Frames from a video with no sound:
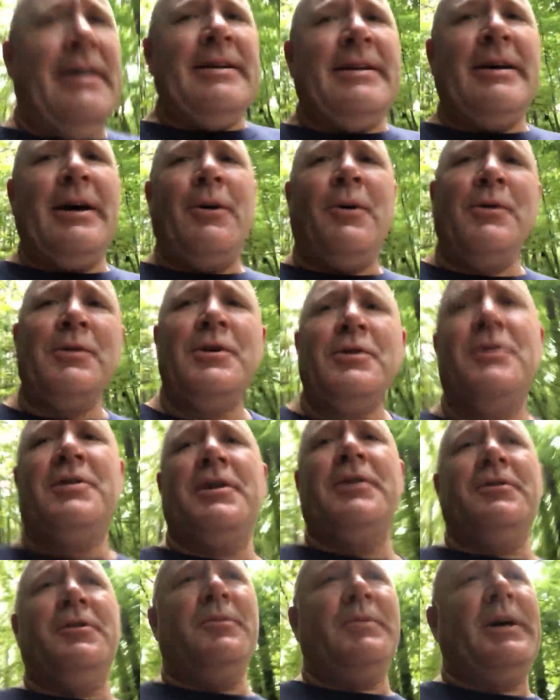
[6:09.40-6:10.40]
Go on
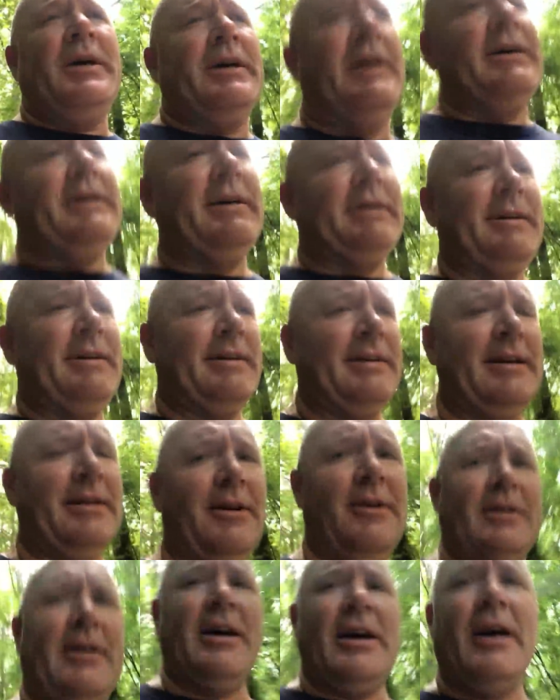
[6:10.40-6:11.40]
YouTube and
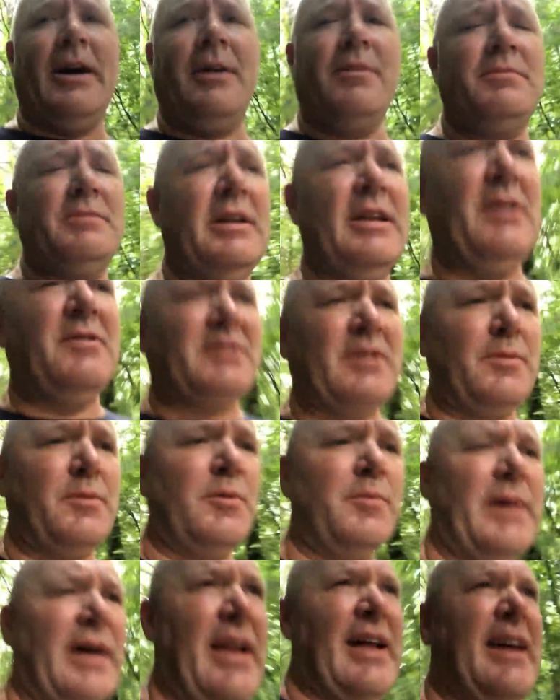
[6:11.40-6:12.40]
look out, you know, something
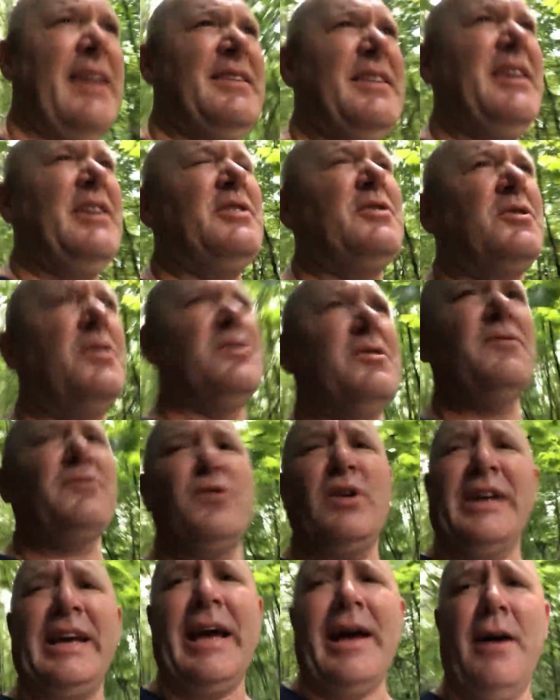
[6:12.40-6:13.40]
about like teacher
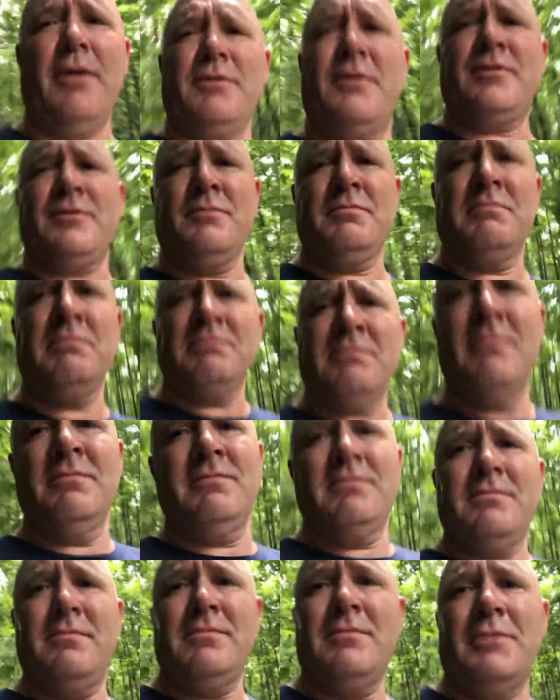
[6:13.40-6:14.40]
freakouts
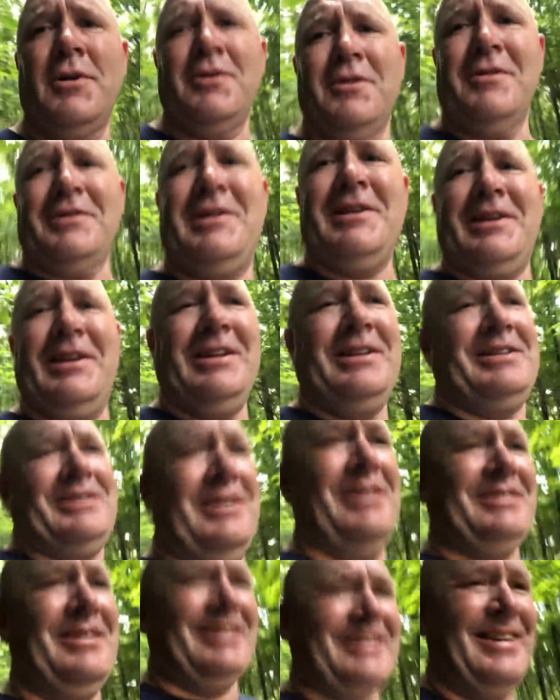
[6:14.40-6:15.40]
or
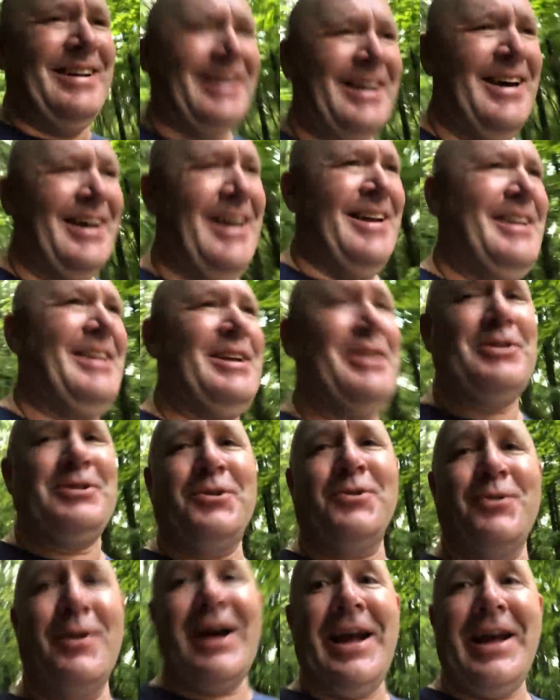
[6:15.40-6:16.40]

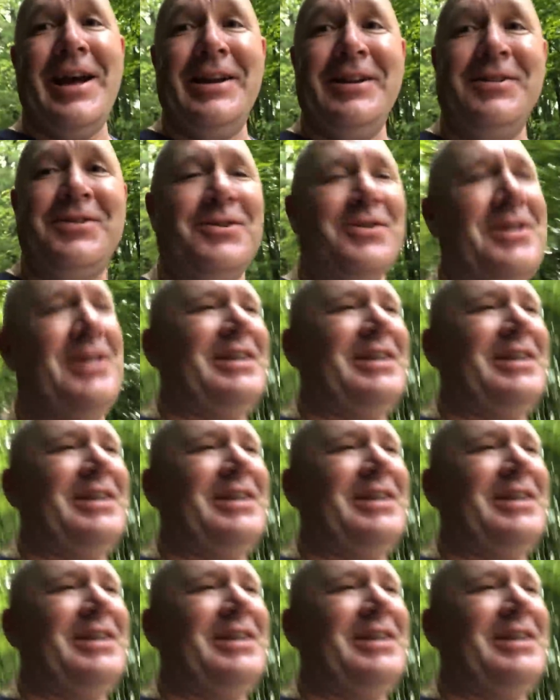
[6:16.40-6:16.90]
teacher rants or